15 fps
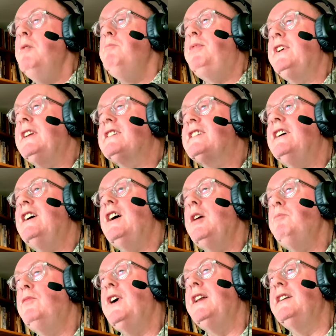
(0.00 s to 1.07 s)
but a
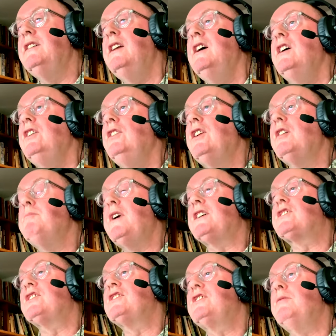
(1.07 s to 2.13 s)
time when, you know,
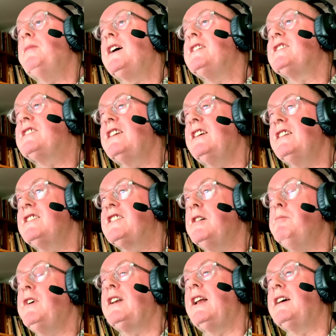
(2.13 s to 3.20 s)
much as you might see in
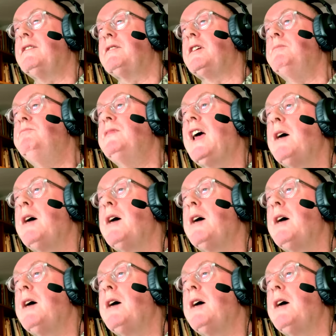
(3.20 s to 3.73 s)
somewhere like the